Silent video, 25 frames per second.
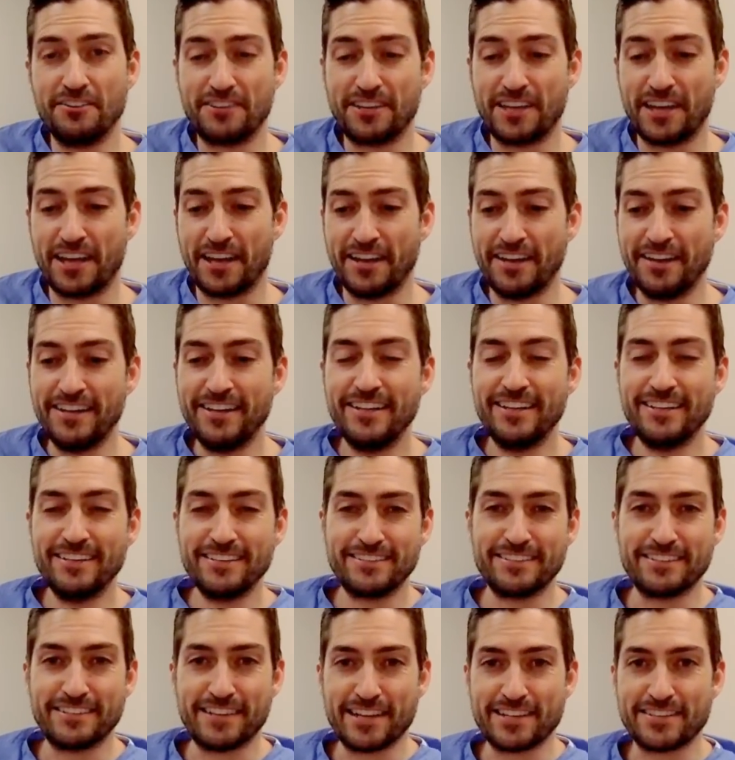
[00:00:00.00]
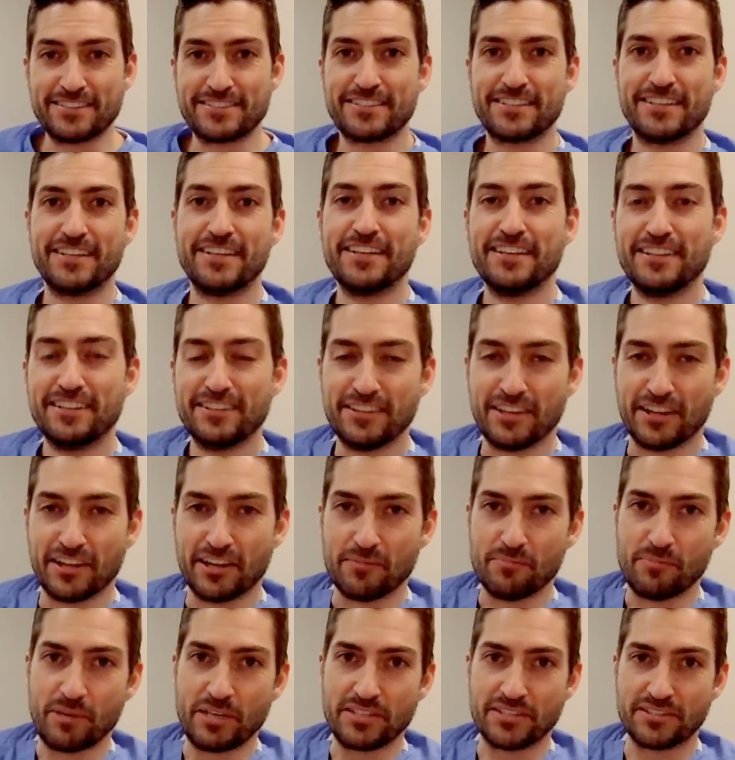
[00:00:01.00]
okay. So that's the
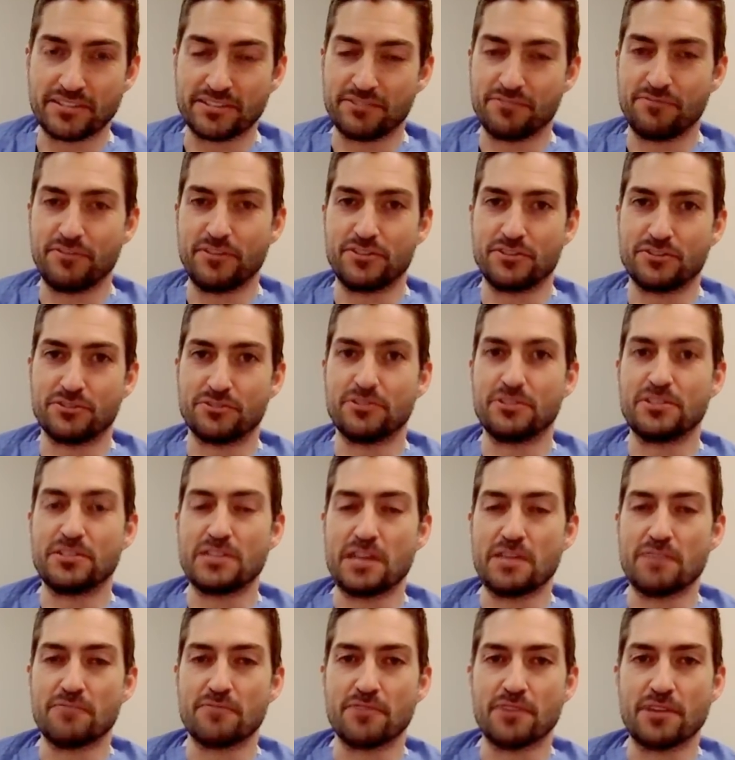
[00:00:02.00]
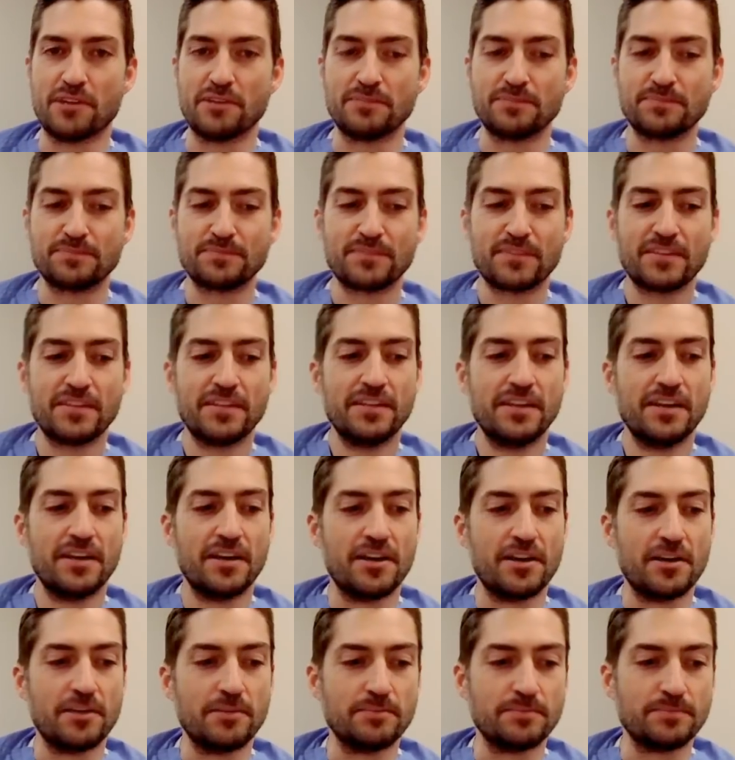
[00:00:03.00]
uh, basically physical exam for that.
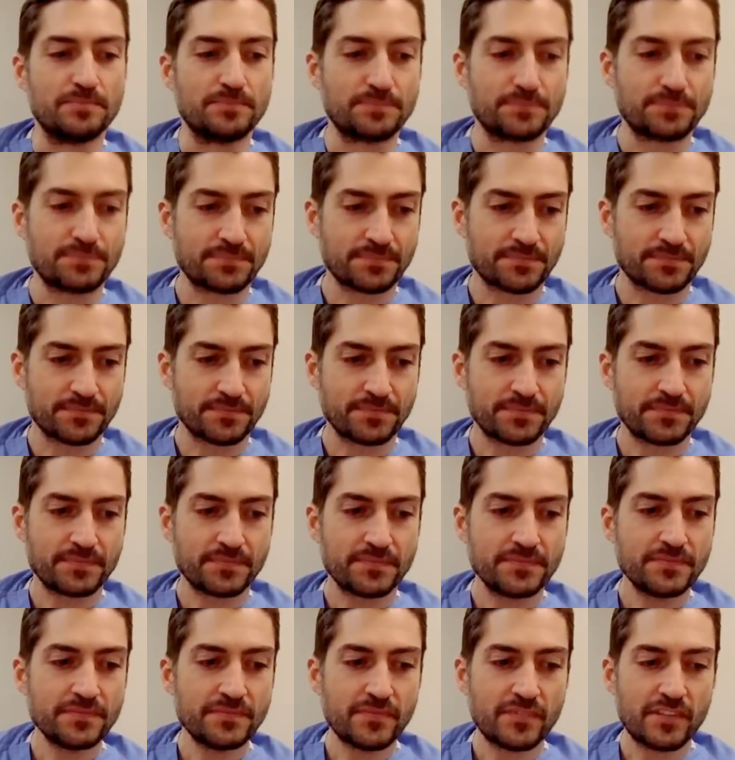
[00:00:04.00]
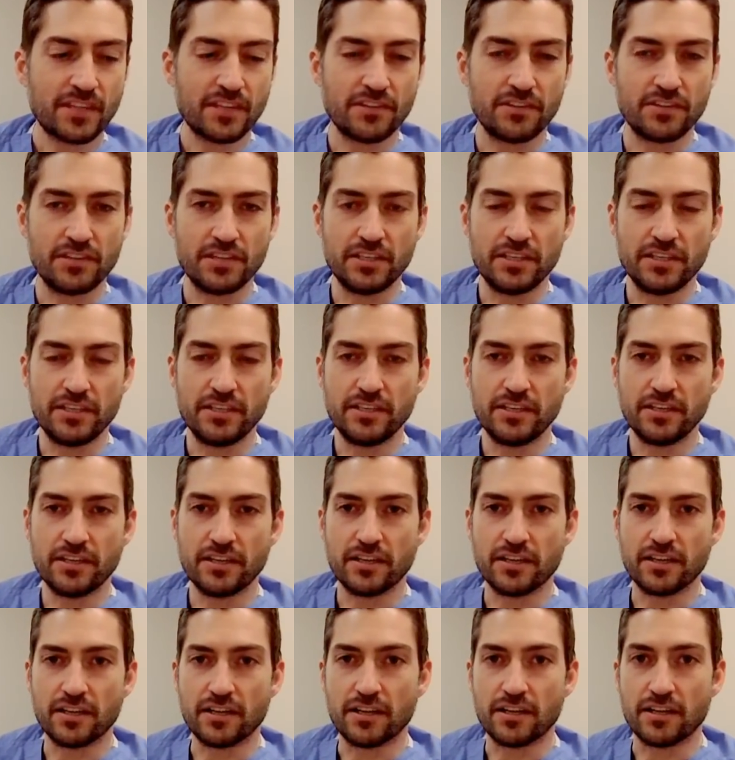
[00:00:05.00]
Um, the
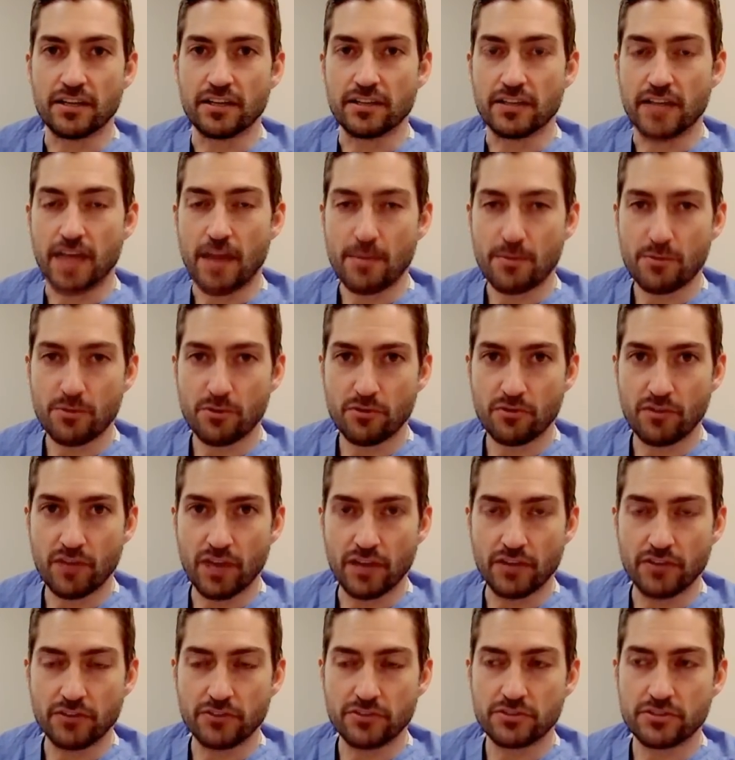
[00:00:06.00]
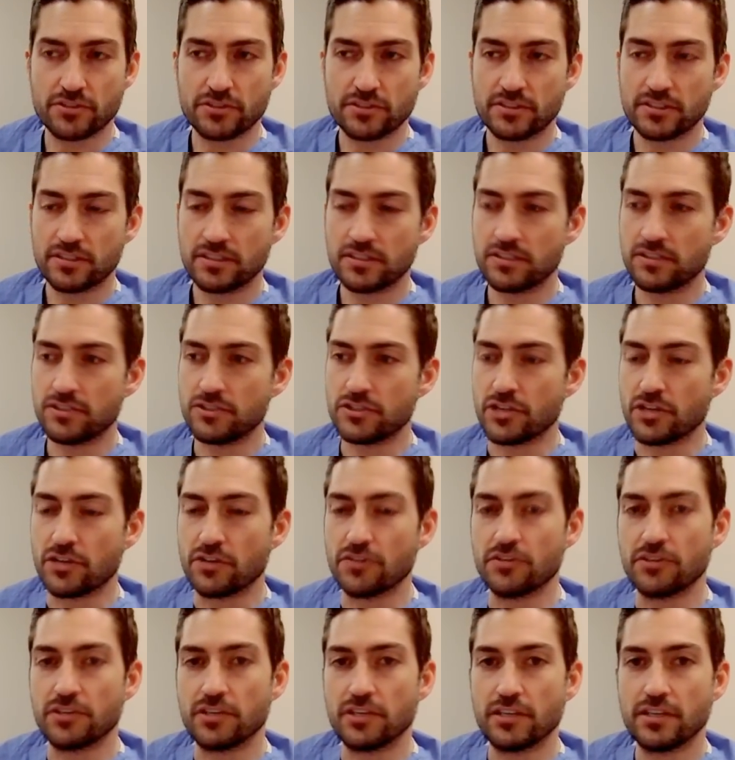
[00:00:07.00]
uh, laboratory values
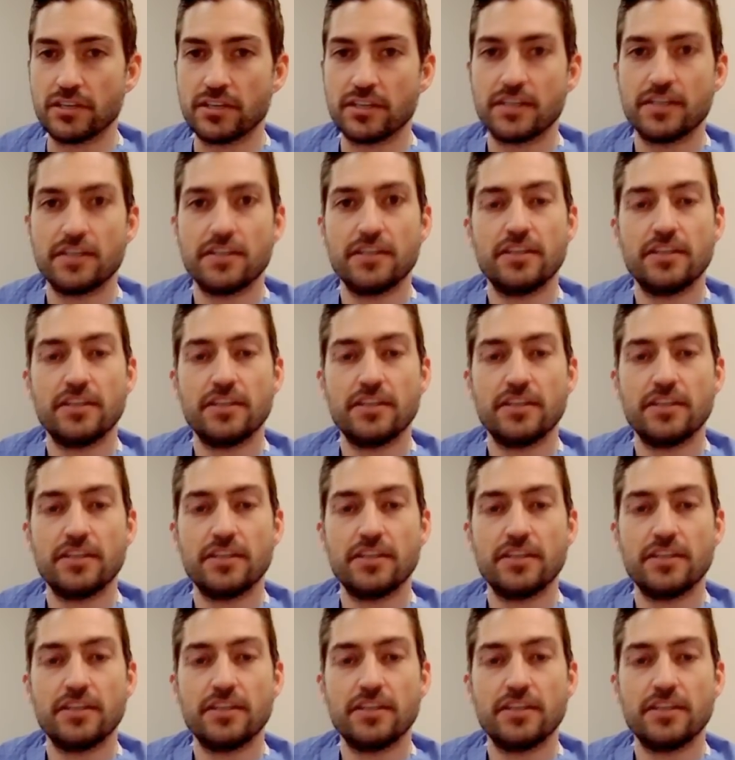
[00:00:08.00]
generally